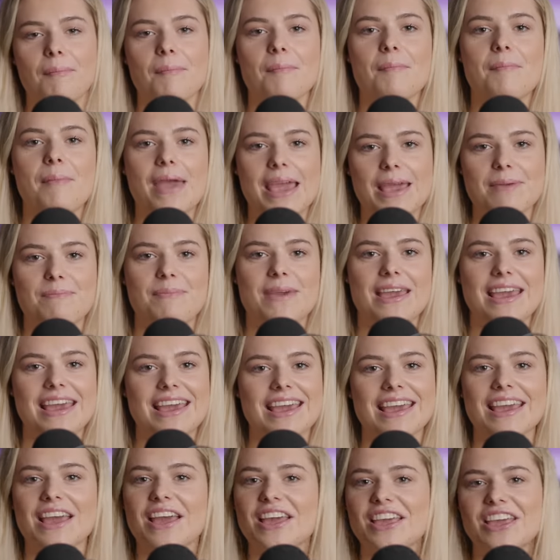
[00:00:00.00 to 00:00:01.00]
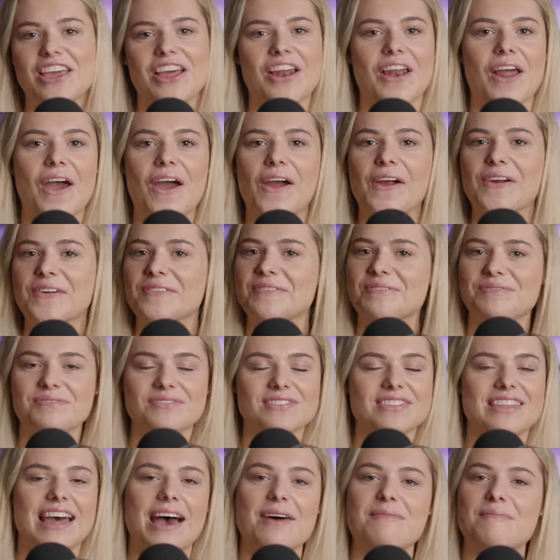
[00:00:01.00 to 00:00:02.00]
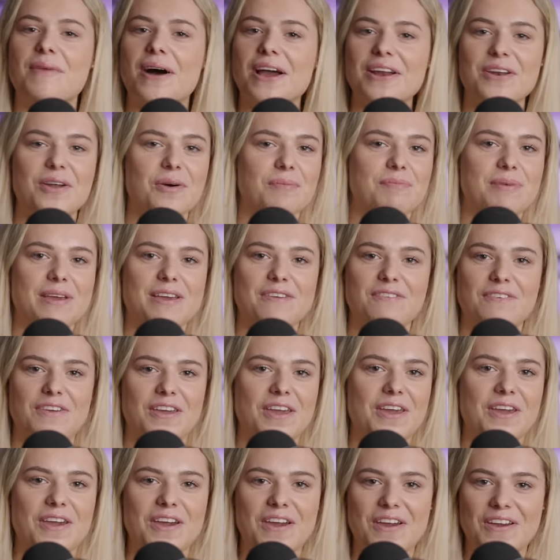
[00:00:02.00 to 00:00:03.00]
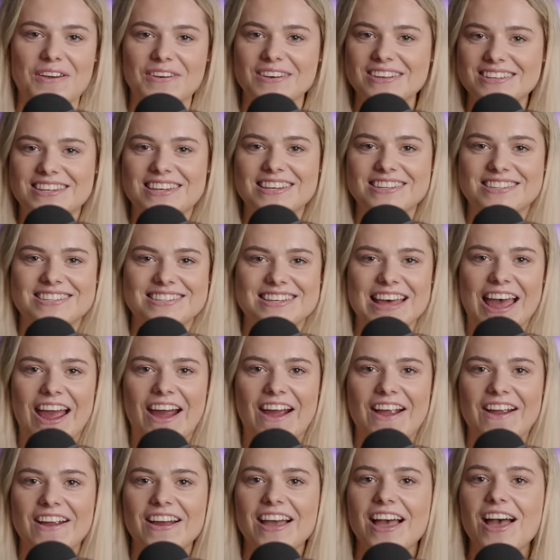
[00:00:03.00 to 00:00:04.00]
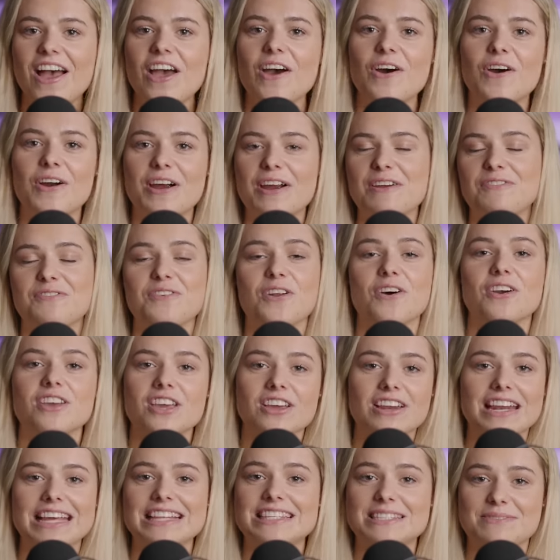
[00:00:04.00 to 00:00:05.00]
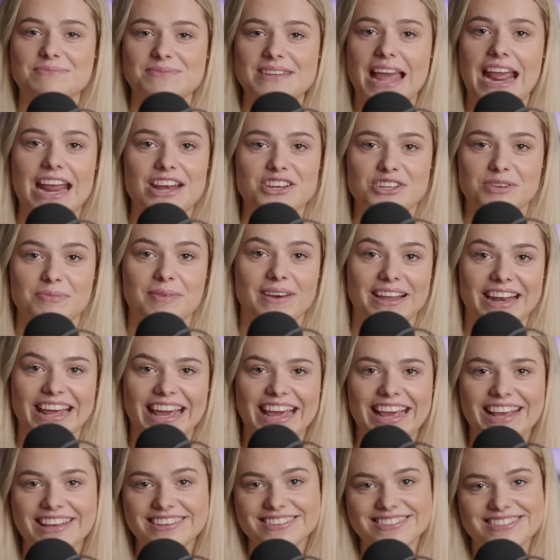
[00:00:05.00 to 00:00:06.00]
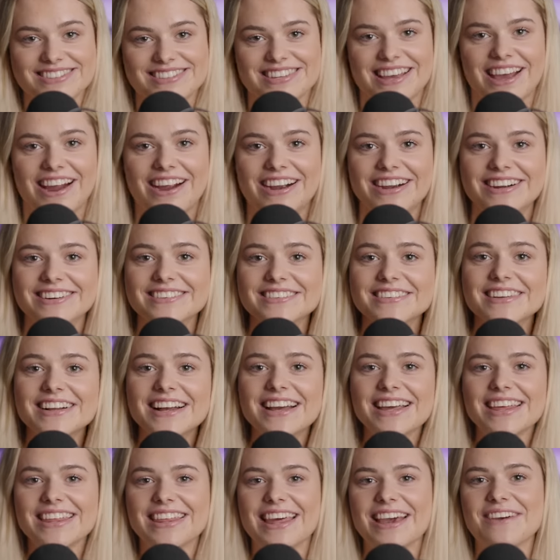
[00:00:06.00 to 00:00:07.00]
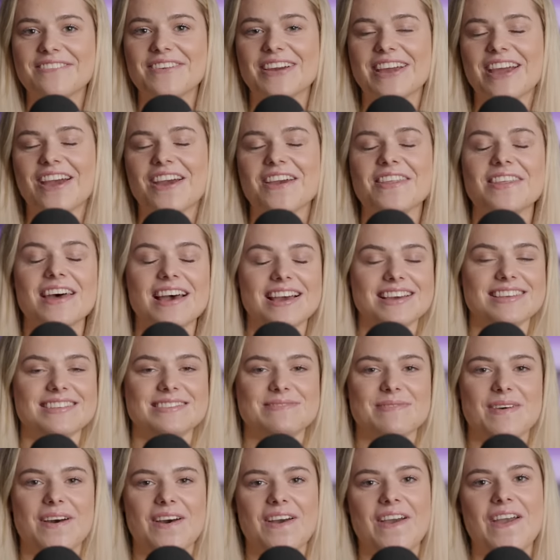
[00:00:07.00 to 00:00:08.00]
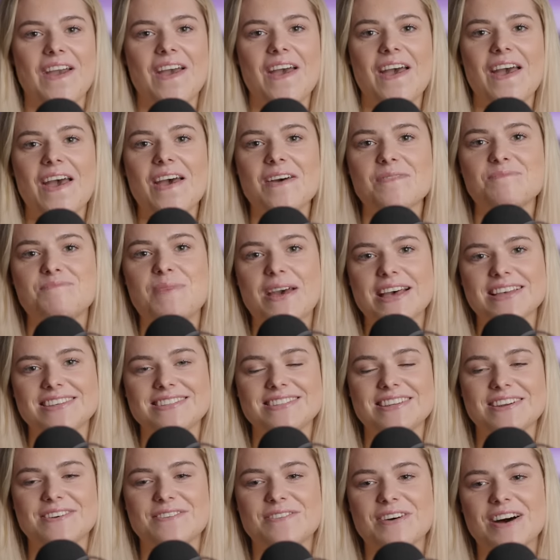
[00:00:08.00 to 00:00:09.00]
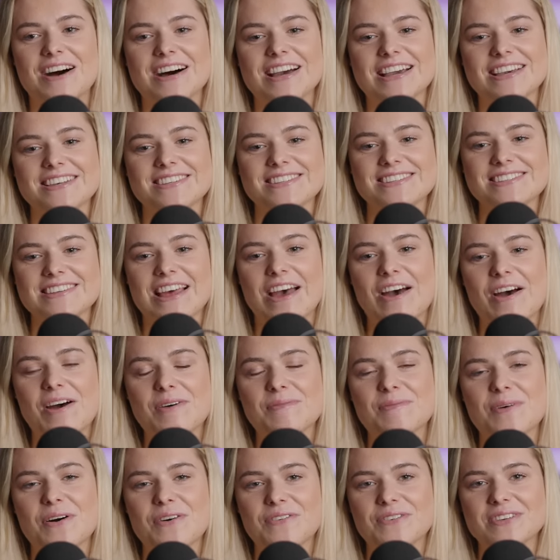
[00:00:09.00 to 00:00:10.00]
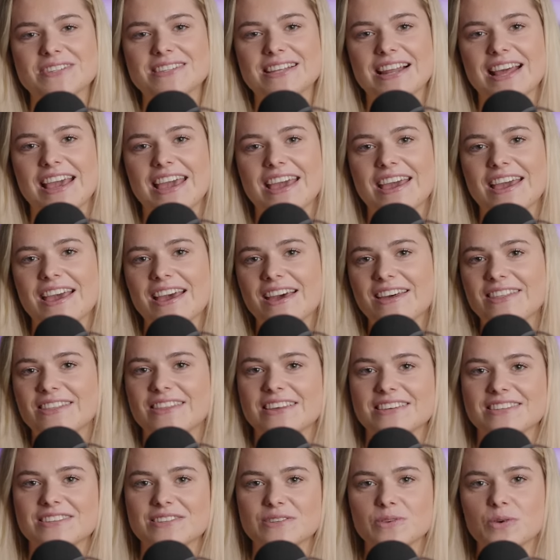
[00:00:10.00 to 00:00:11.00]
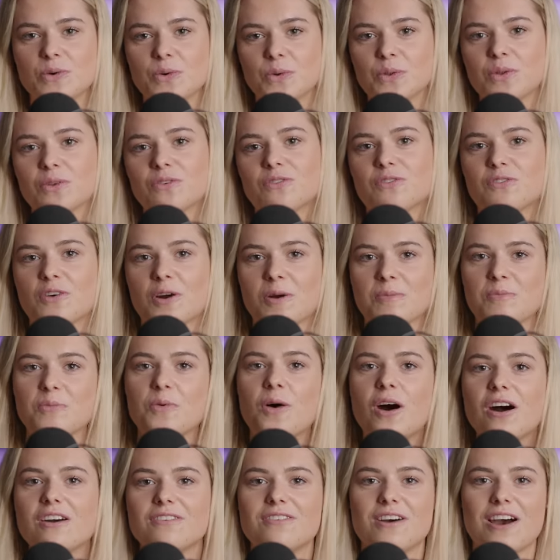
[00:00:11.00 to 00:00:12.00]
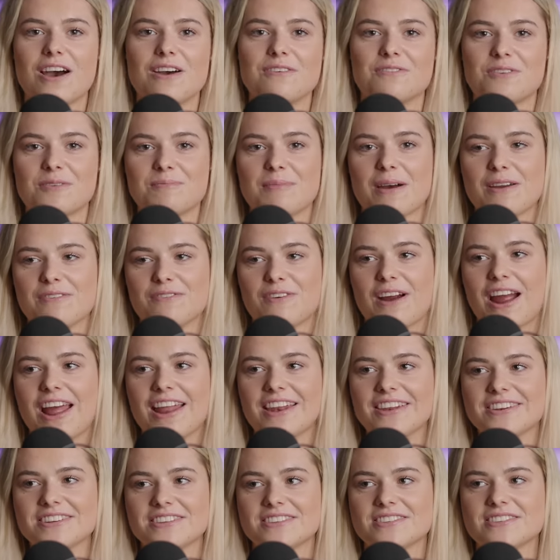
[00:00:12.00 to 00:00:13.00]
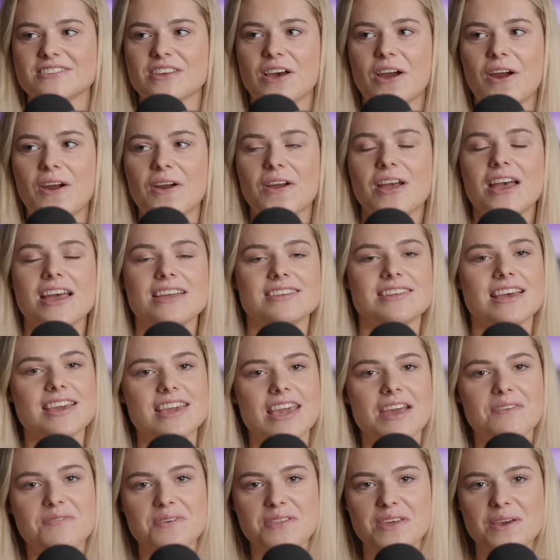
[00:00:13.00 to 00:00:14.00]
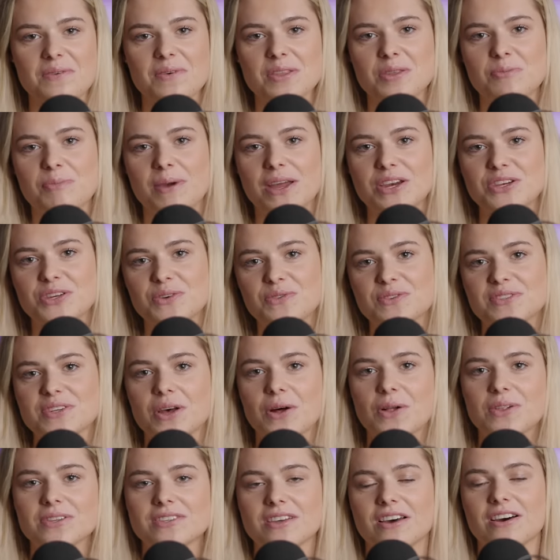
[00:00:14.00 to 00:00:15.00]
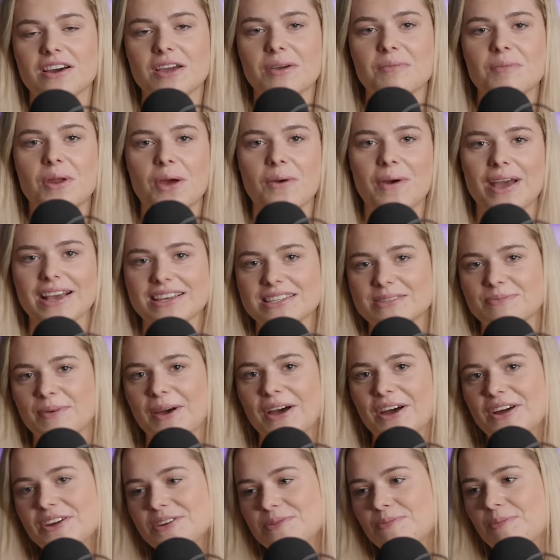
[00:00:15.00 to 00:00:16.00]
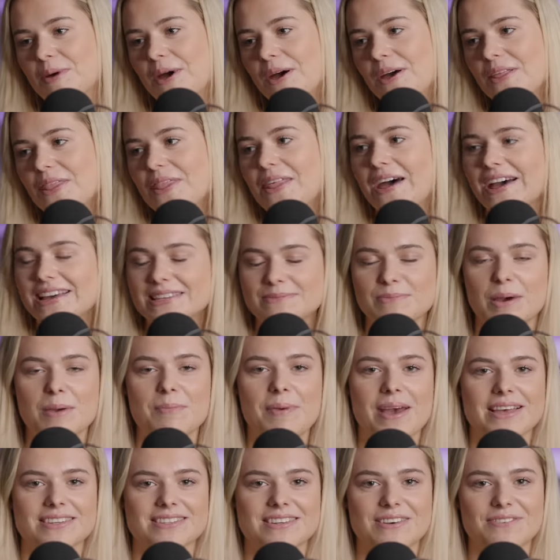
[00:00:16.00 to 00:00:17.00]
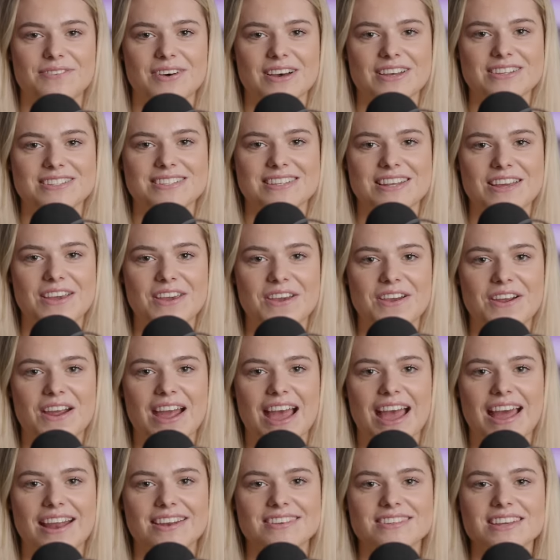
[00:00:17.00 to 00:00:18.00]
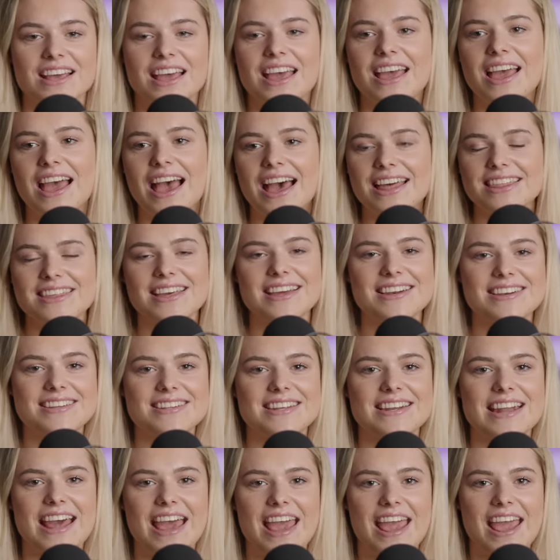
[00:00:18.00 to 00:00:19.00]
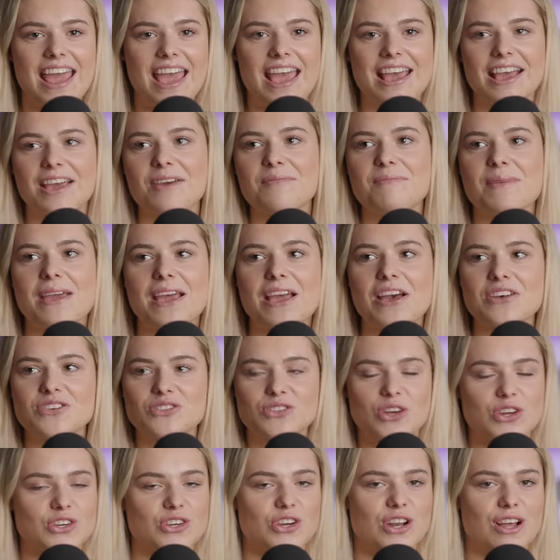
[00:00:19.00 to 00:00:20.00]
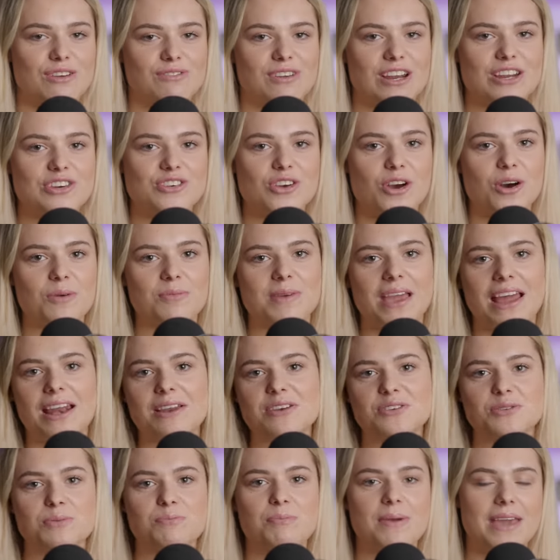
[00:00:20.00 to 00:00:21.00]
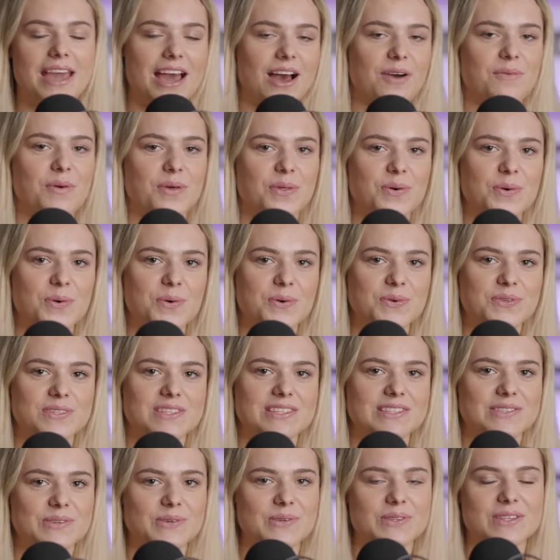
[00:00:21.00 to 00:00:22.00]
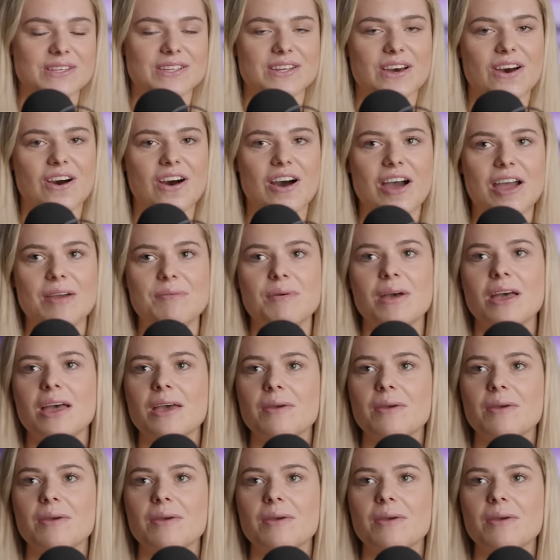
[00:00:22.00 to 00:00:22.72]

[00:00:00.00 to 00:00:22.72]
Maybe, you know, that might not be for you. So, or if not, you need some danger money. So there we go. That is my best advice. Obviously, this is all from what I've heard from my friends, so take everything with a pinch of salt. I am no expert, but that is my best advice to you. And at the end of the day, it can be such a lovely job getting to be out with horses all the time,